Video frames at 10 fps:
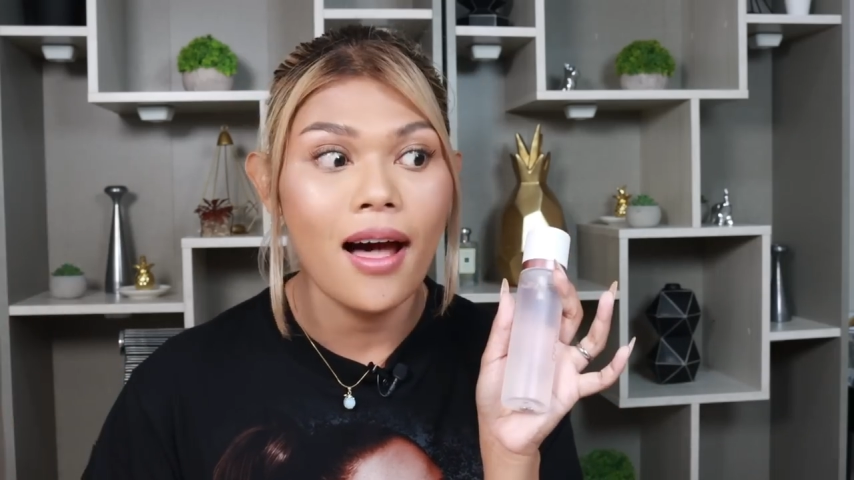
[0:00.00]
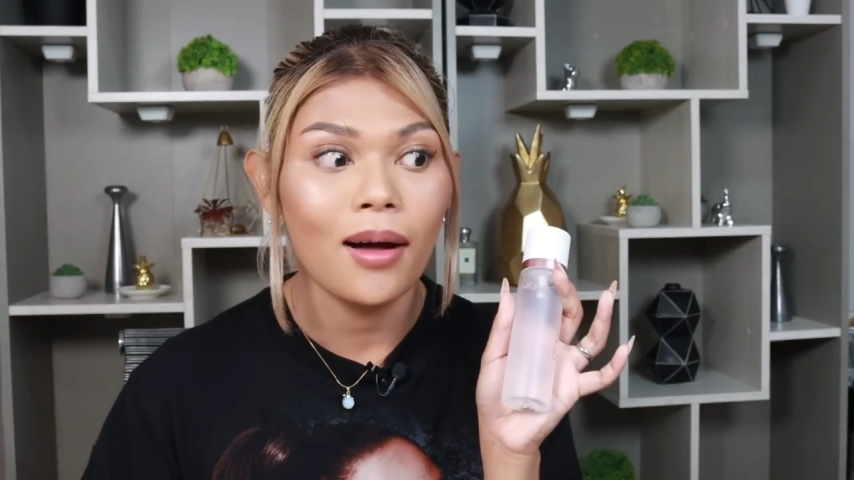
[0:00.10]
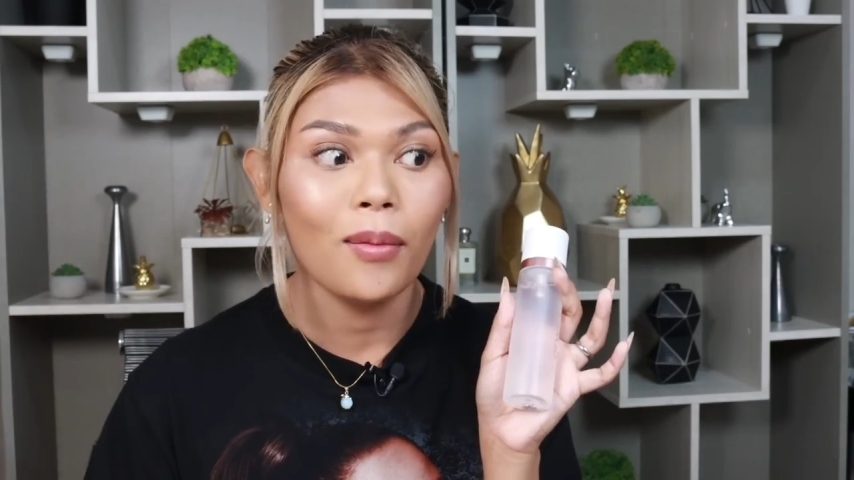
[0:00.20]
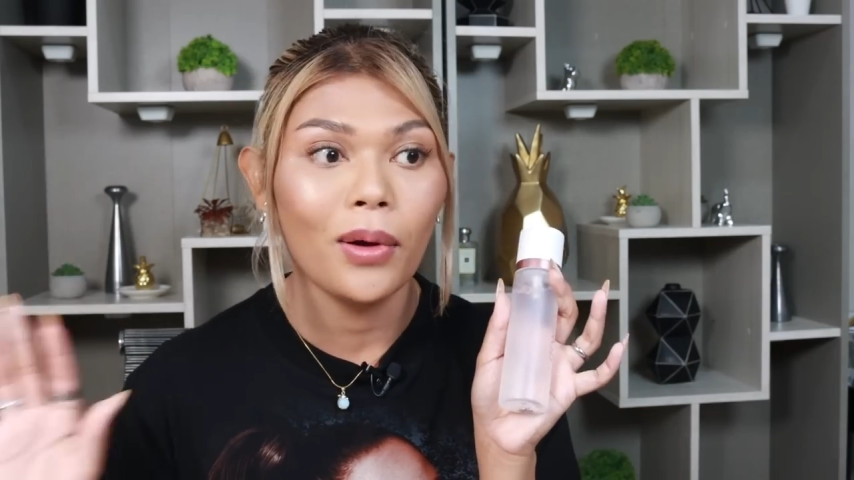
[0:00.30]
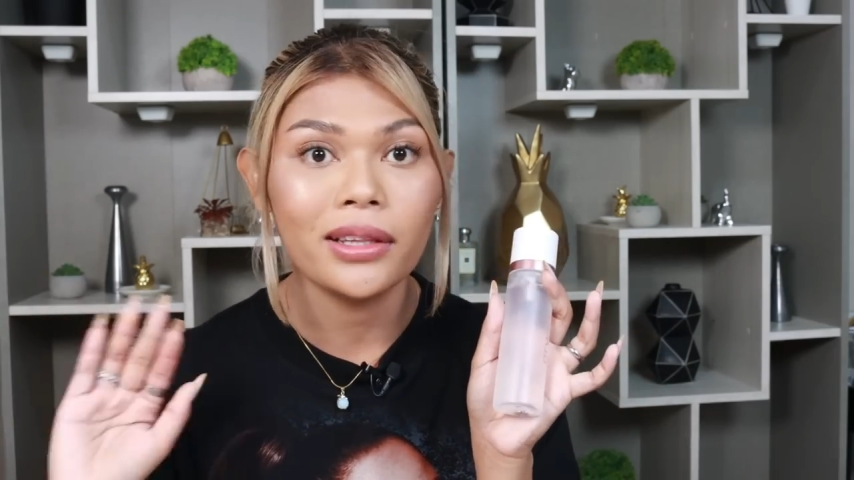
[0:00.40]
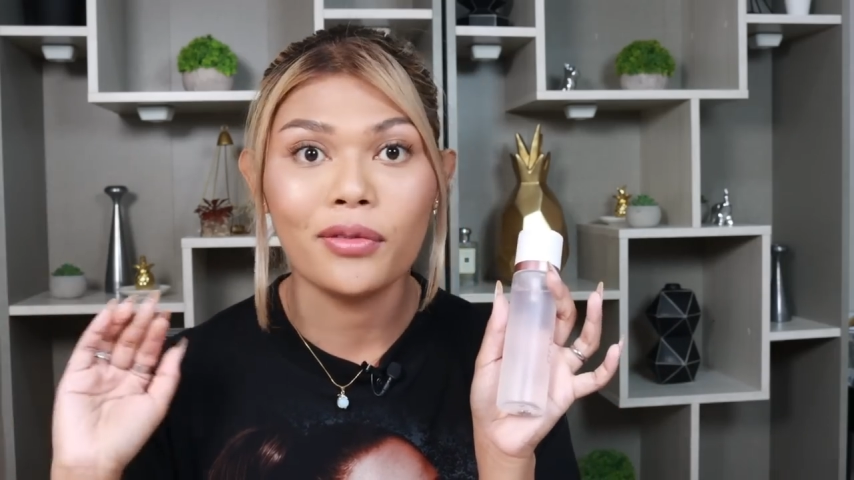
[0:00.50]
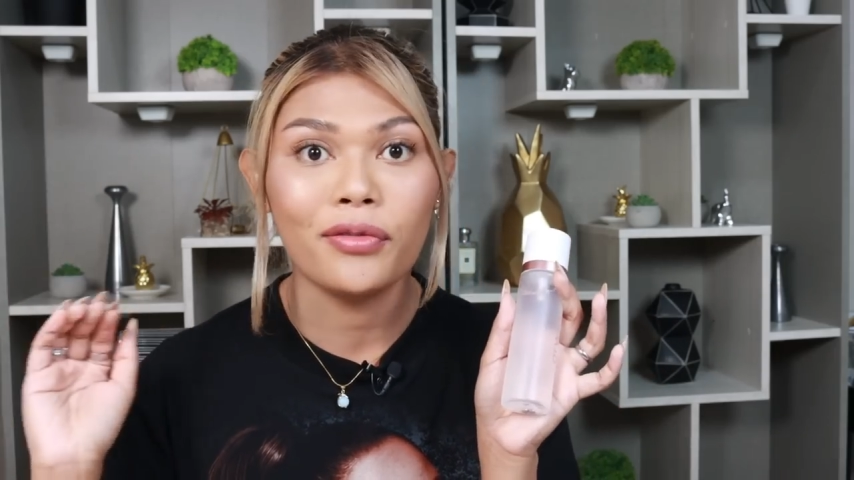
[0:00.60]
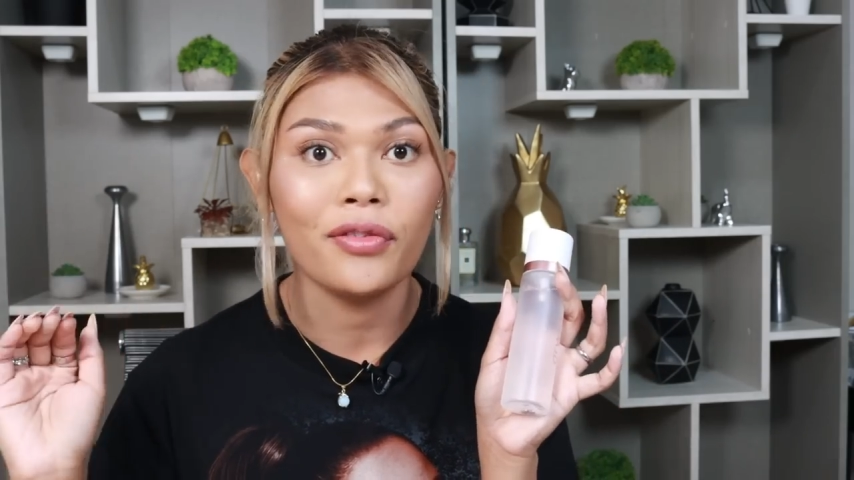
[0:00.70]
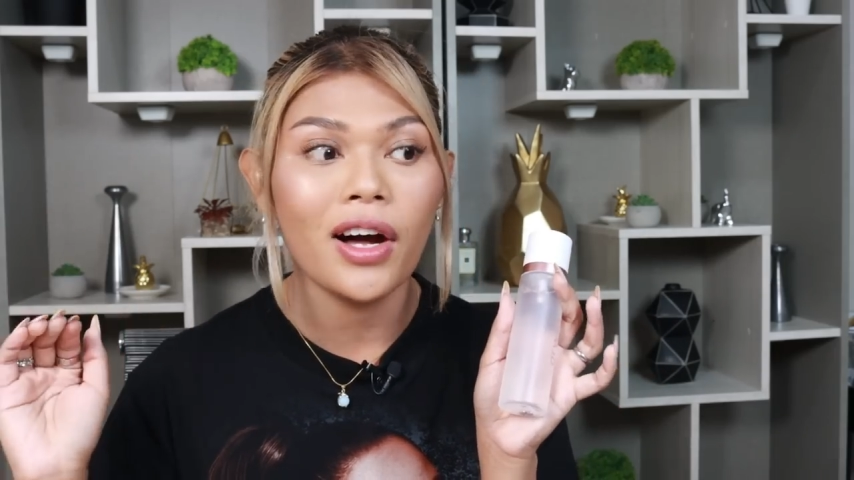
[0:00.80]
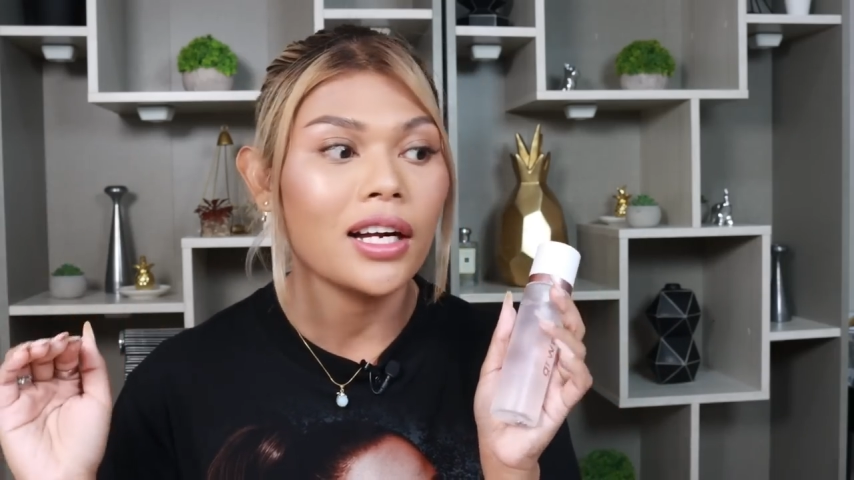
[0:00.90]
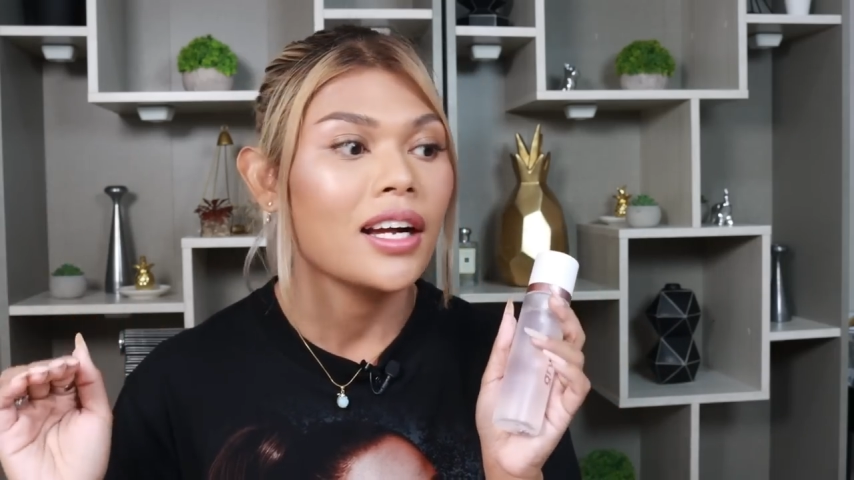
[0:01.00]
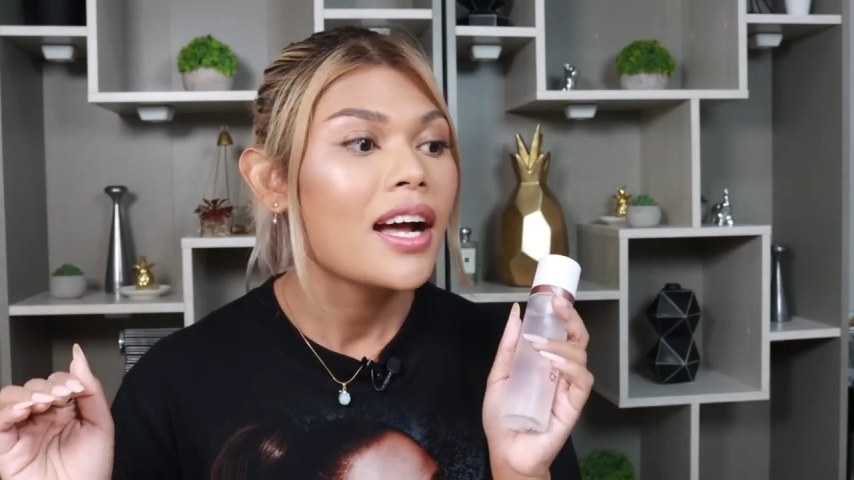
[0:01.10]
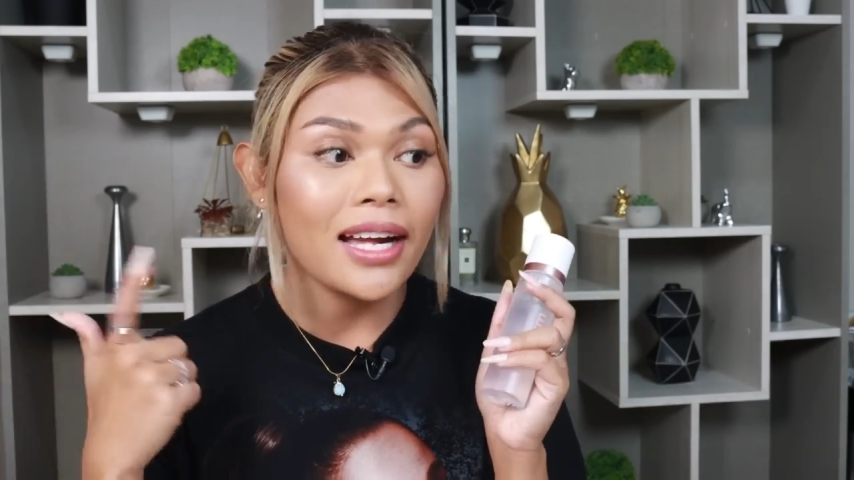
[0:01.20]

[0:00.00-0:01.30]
Y'all, what the fuck?